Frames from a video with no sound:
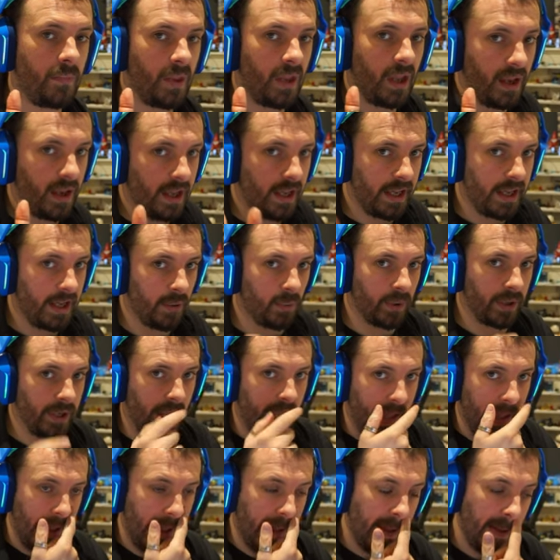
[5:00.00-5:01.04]
Here we
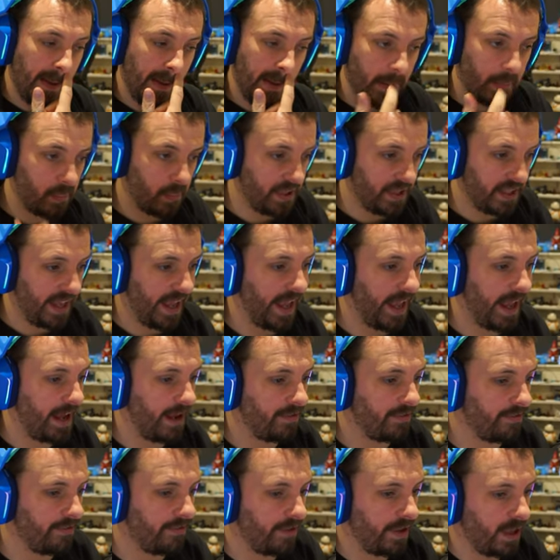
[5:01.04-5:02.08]
are. We
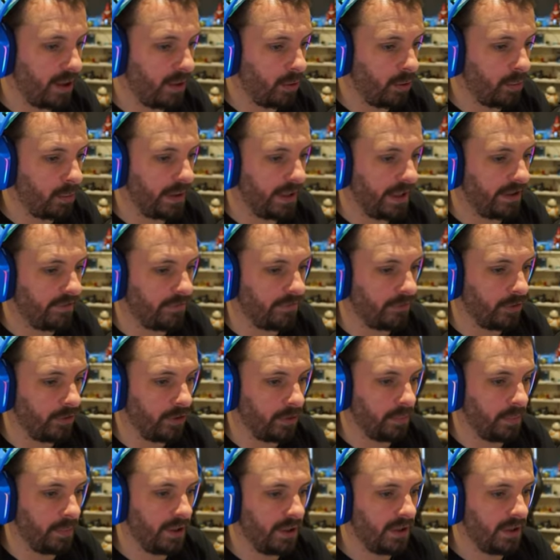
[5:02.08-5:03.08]
have our platform